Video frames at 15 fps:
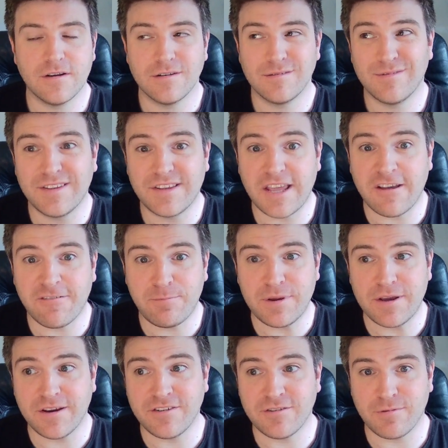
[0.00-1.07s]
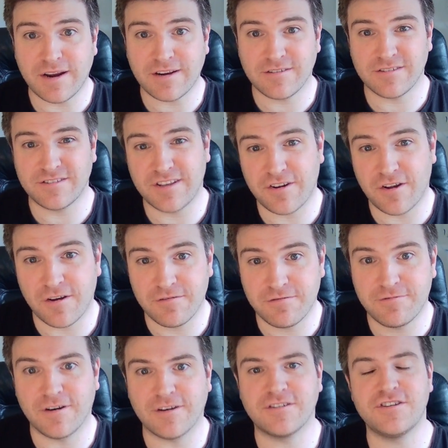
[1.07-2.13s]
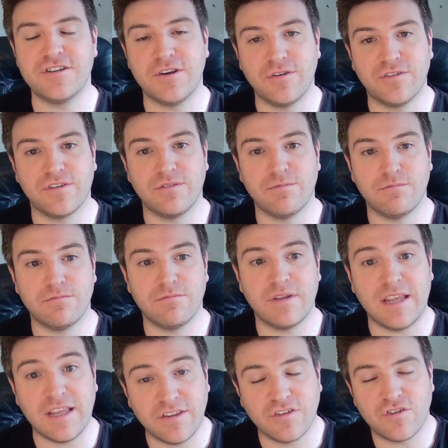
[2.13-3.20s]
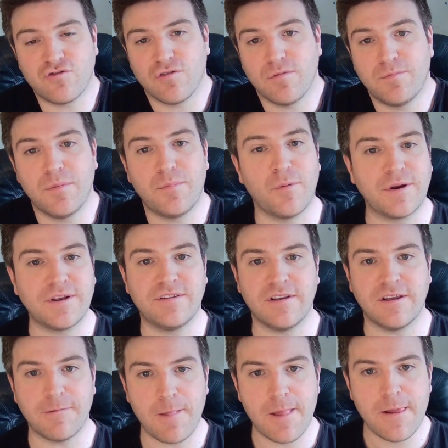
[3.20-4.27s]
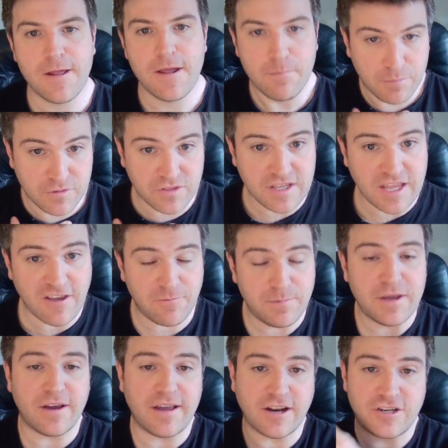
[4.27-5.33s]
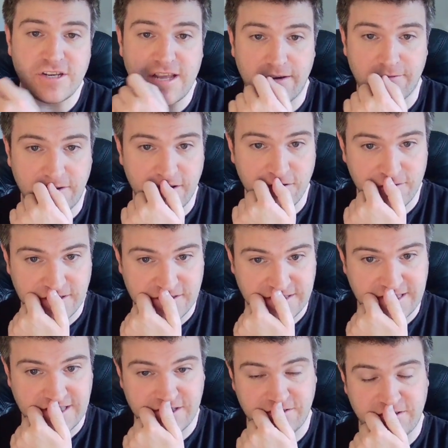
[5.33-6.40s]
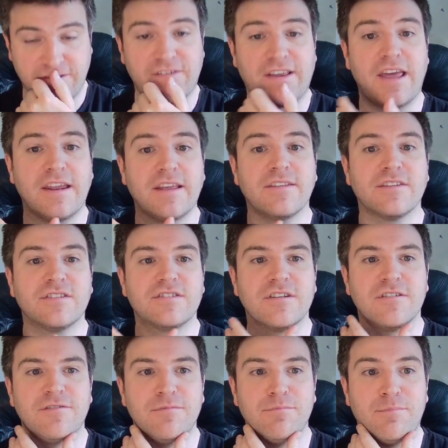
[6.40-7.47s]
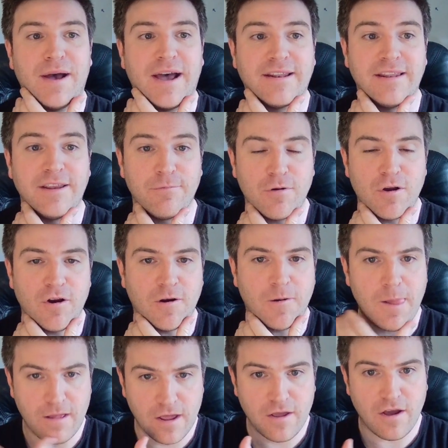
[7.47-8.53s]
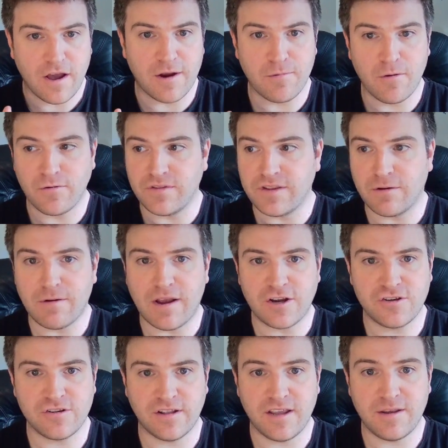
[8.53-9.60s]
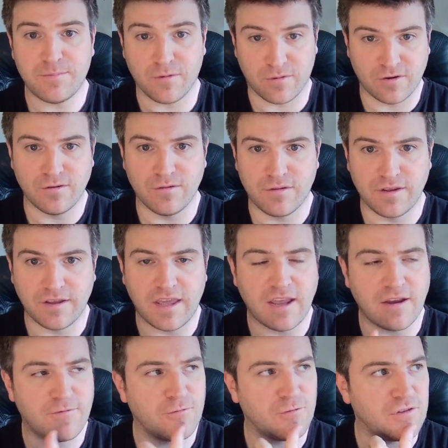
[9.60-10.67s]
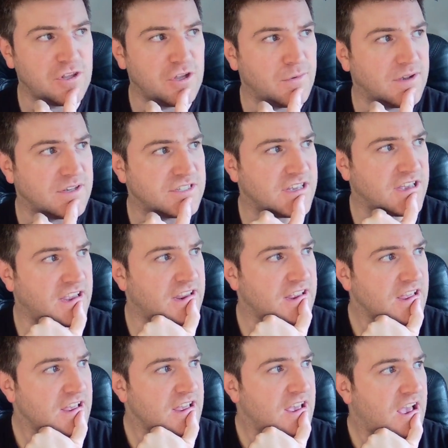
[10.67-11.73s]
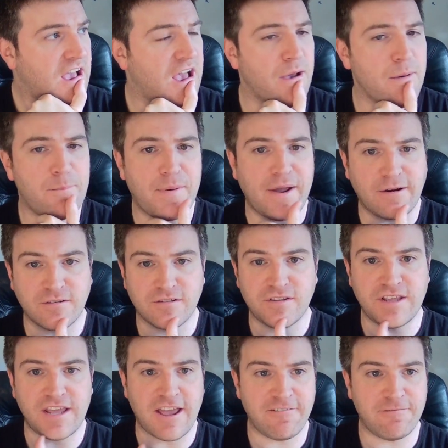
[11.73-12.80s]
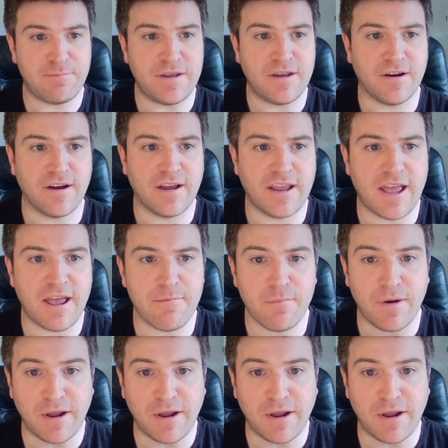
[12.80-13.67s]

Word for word: Well, the FBI director said it on Fox News and is a Trump appointee. But the FBI actually have an interesting history of getting this stuff badly wrong. I wrote in The Irrational Ape, or Good Thinking if you're in the USA, about the FBI